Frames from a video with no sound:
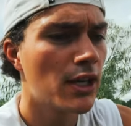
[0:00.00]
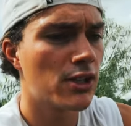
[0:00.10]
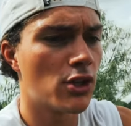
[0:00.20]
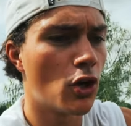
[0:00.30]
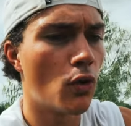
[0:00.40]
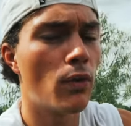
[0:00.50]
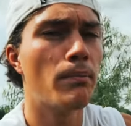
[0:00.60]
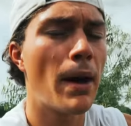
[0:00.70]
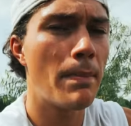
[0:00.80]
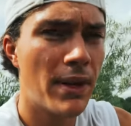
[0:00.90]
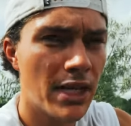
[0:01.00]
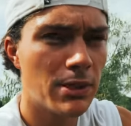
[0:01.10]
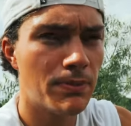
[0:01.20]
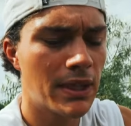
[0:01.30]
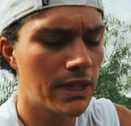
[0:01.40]
So my
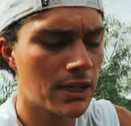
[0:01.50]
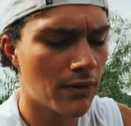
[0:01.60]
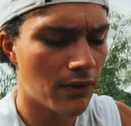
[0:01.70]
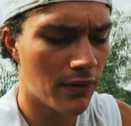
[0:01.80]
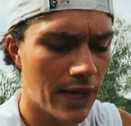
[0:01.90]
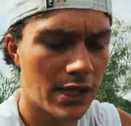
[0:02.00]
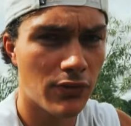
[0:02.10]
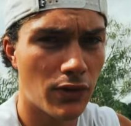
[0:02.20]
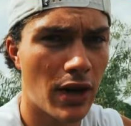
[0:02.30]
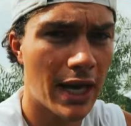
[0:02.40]
biggest piece of advice for